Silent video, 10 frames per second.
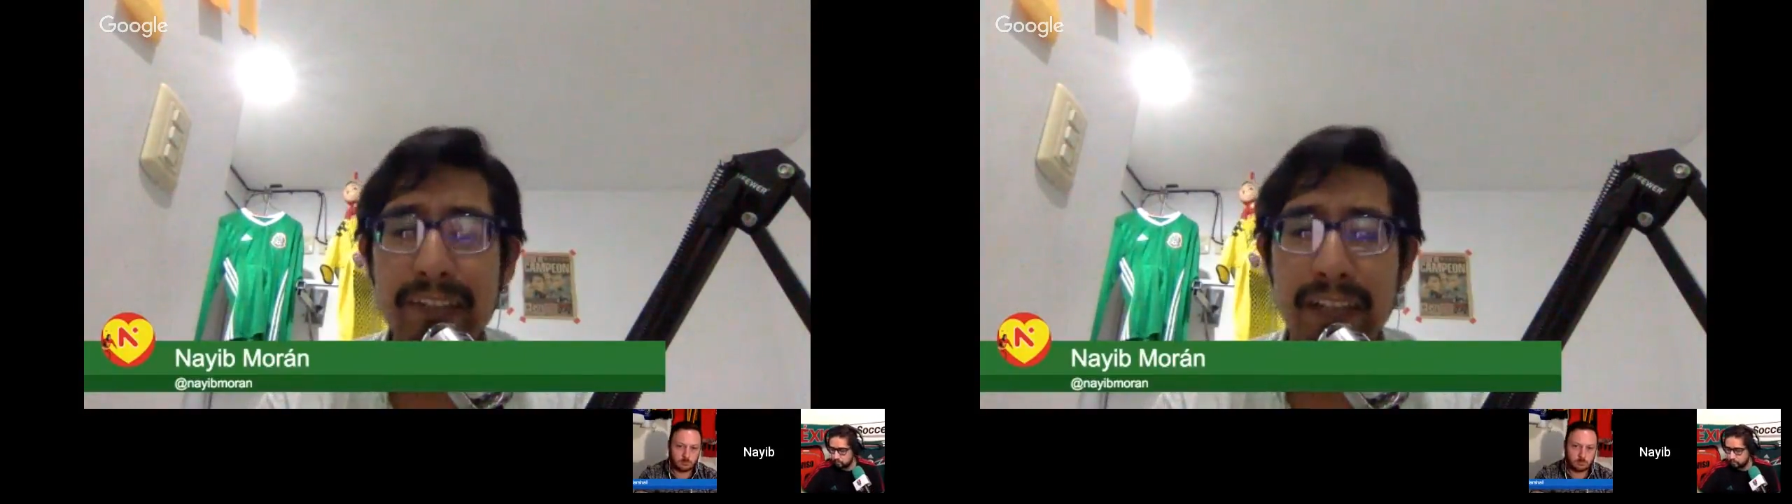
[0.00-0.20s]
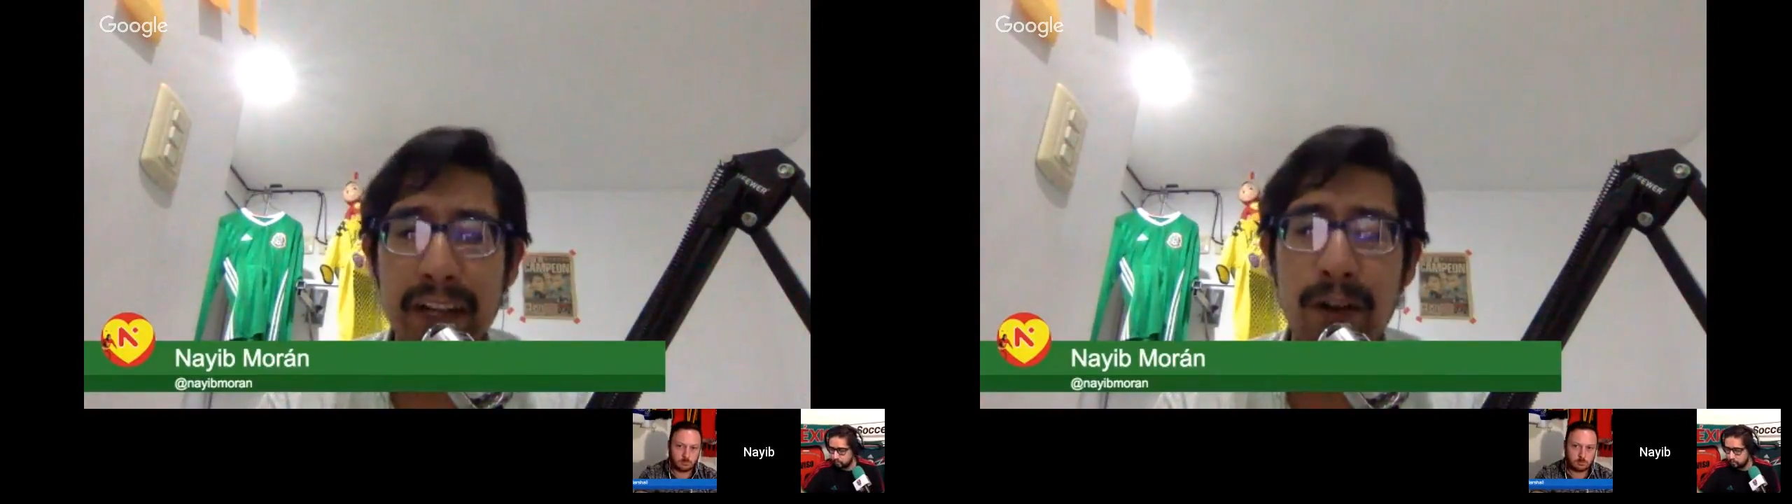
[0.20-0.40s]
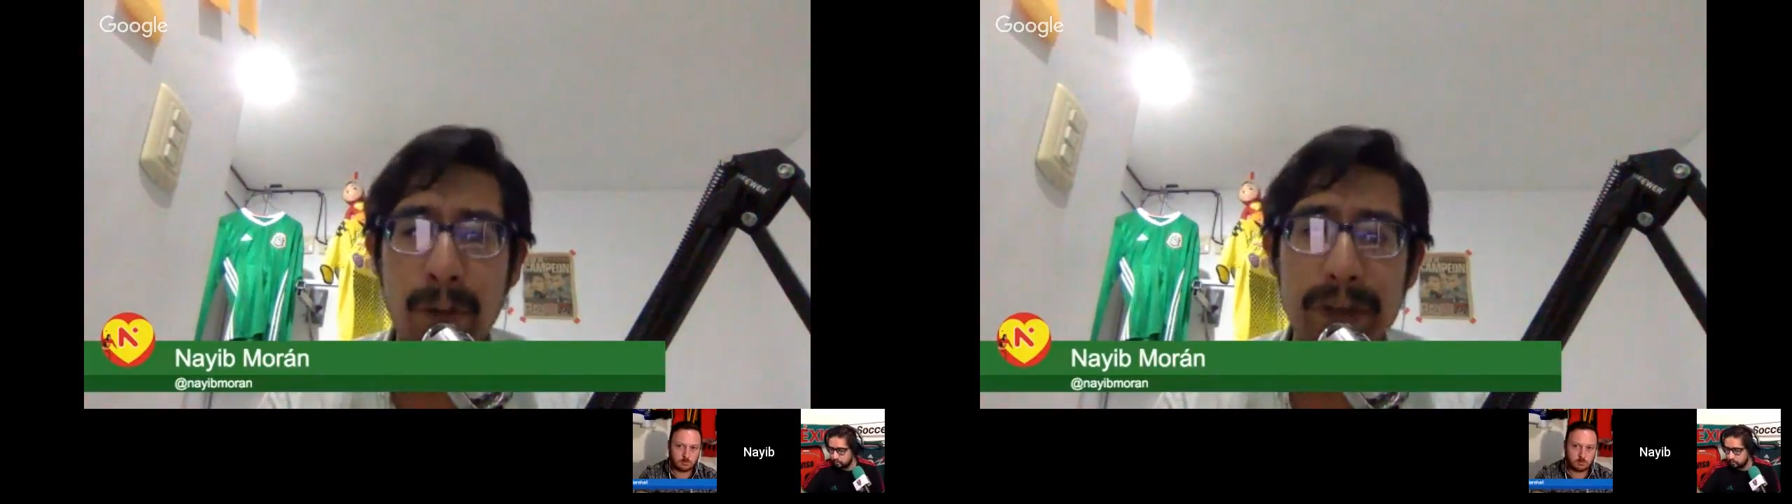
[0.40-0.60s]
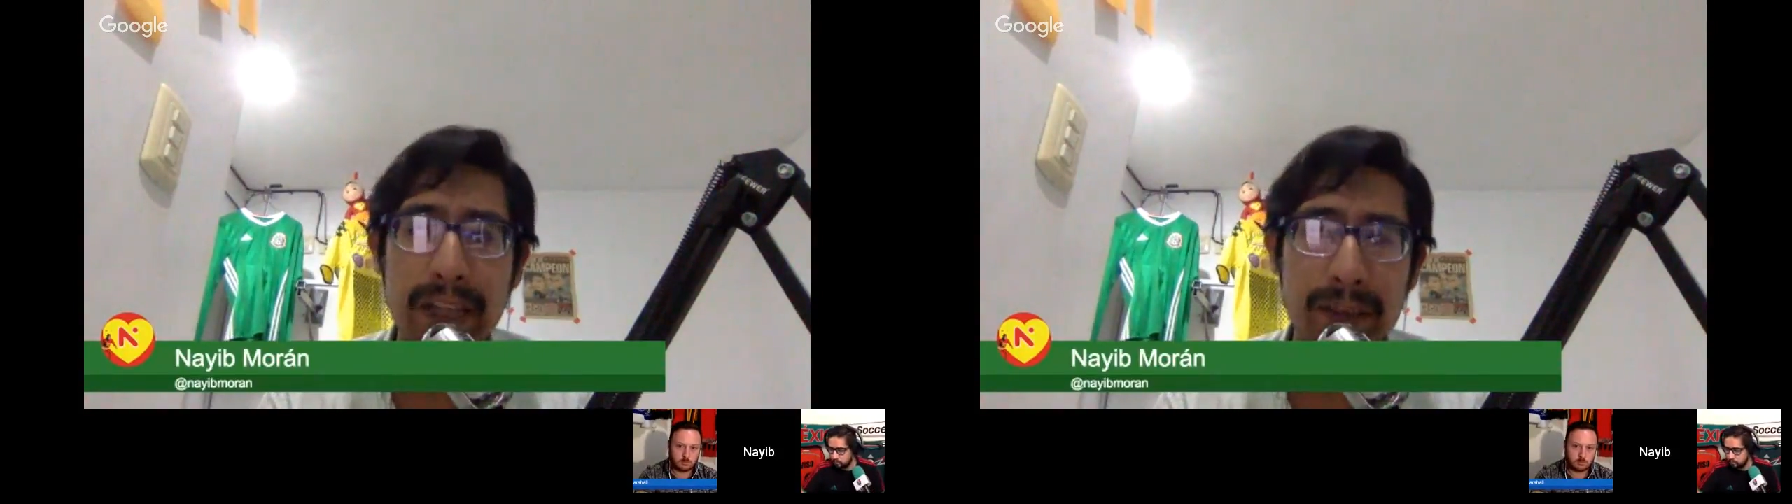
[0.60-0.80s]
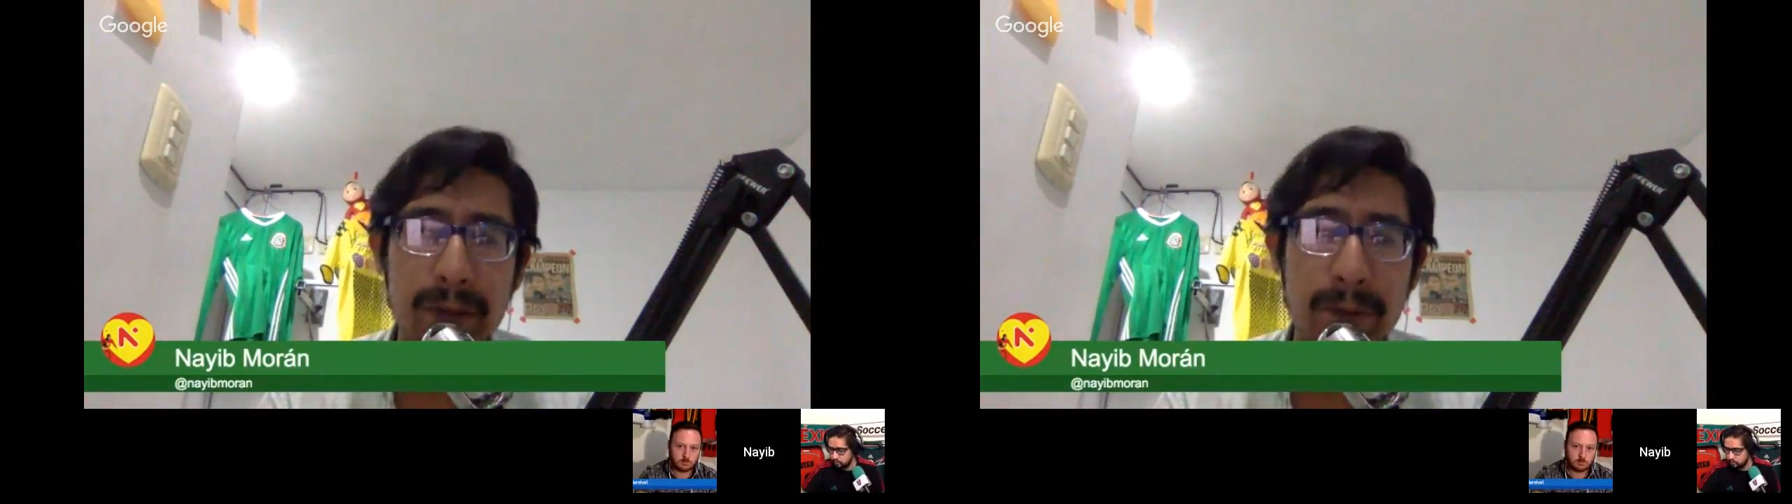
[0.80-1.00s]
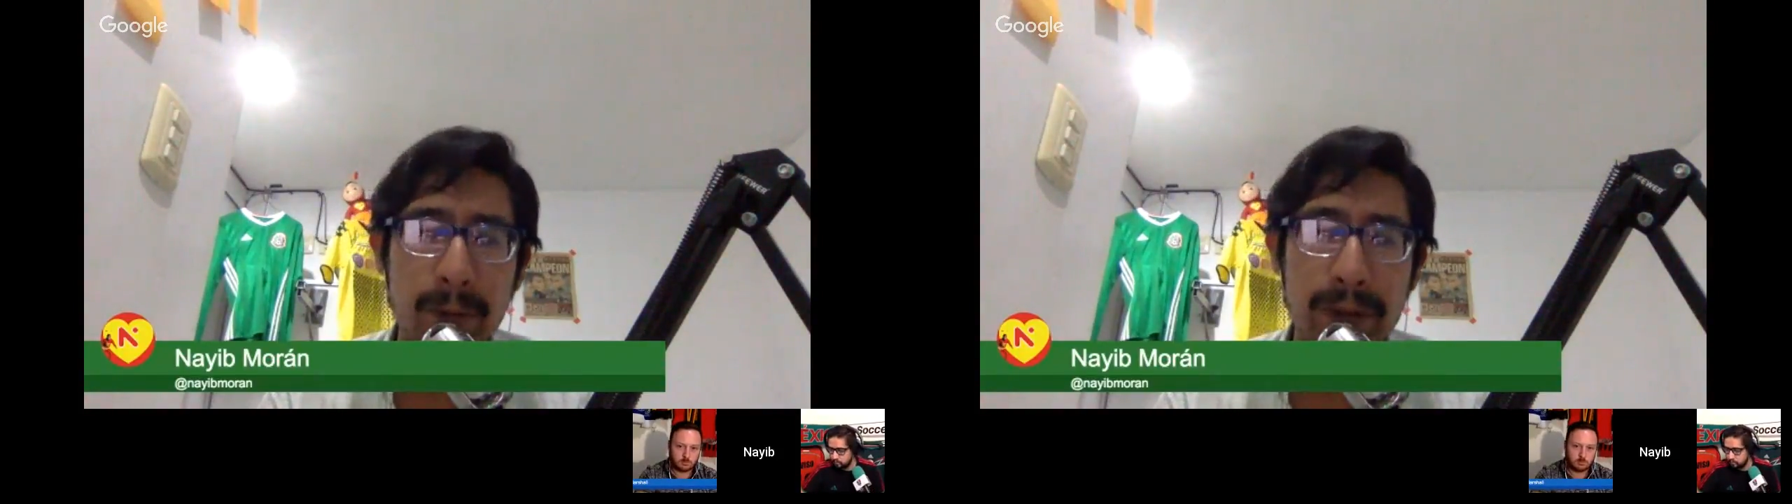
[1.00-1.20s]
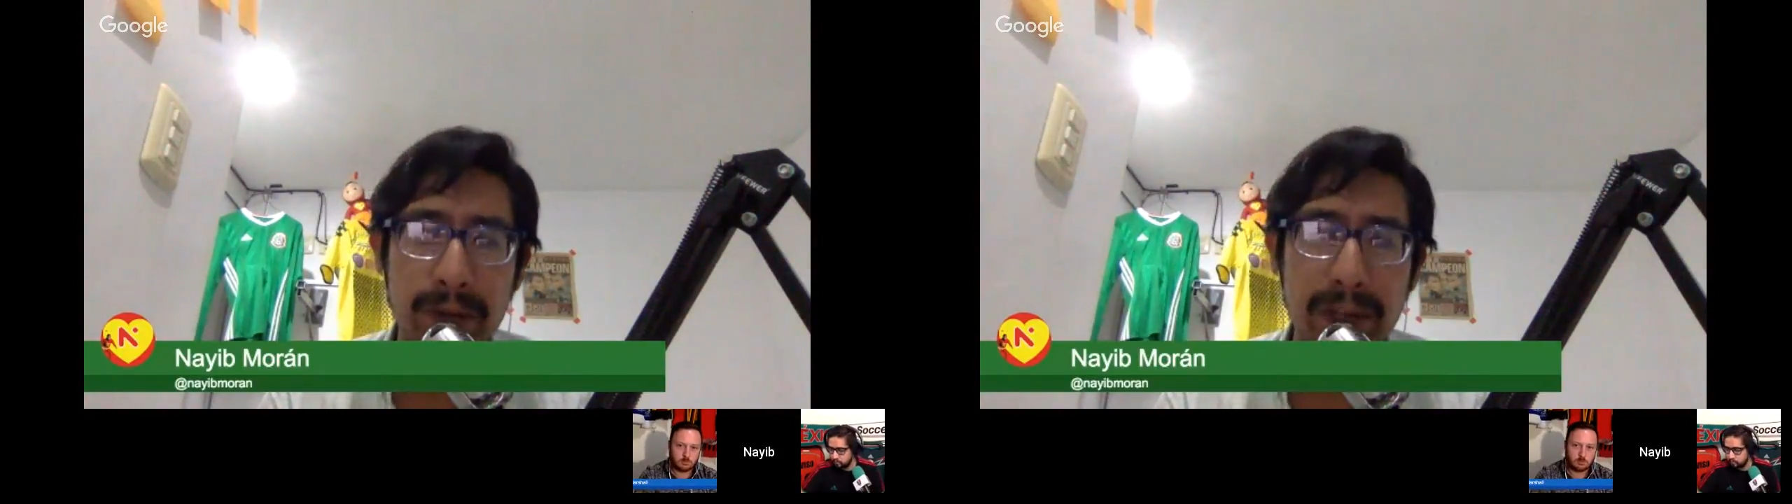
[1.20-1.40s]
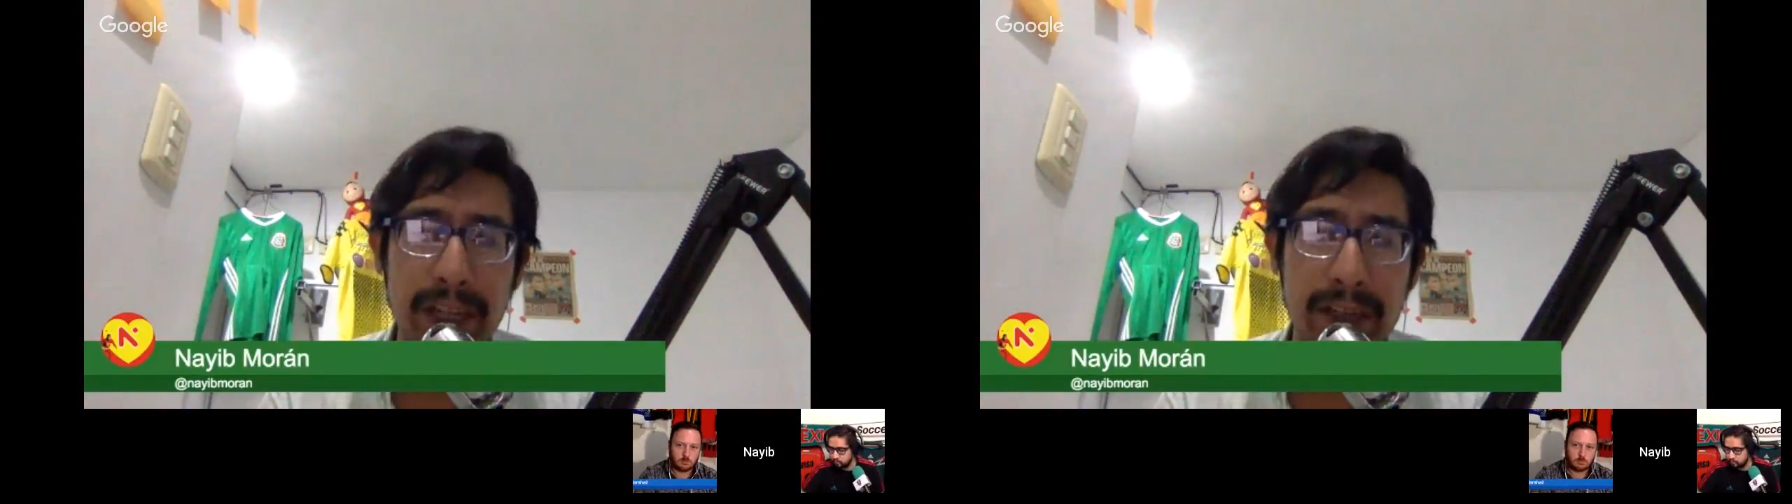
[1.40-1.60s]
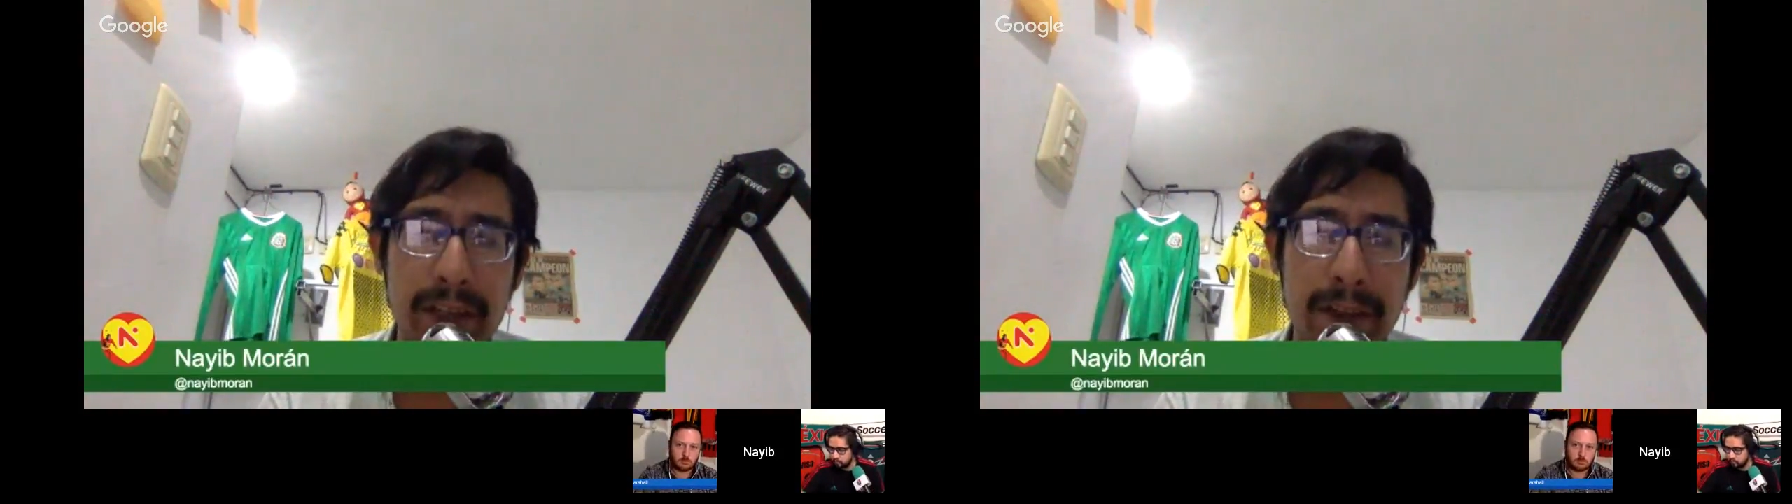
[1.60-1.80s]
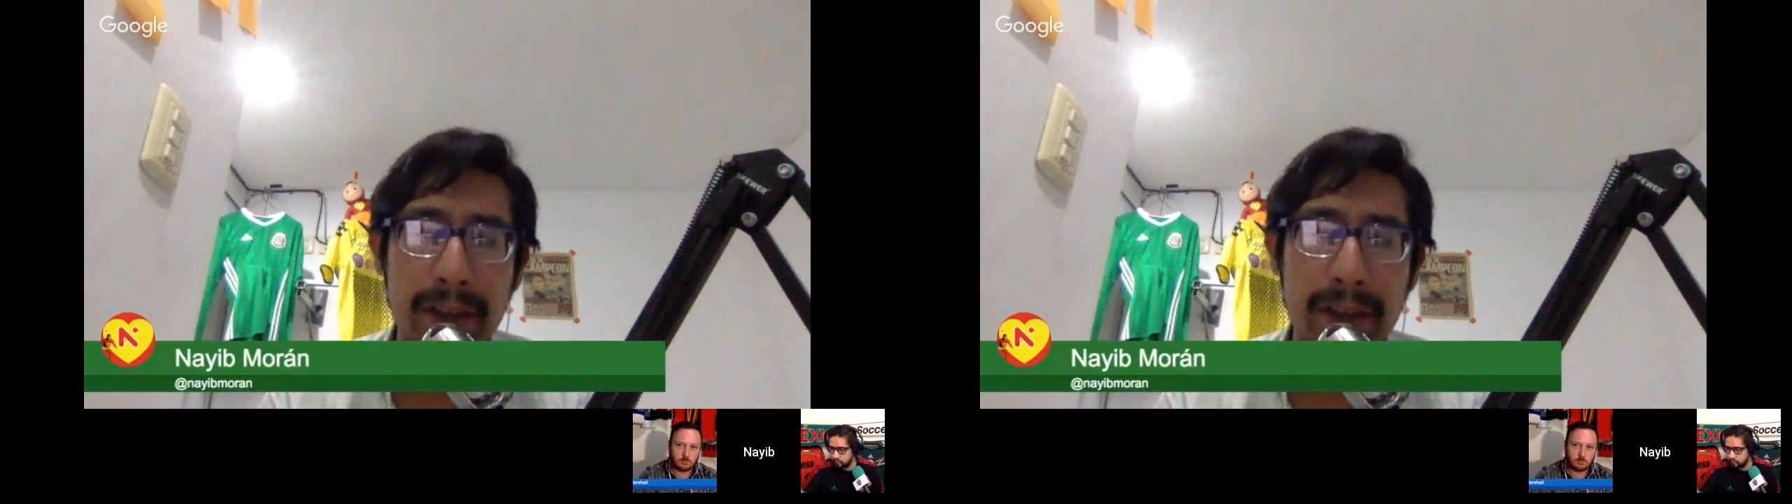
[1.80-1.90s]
he's going to go with that 3-4-3.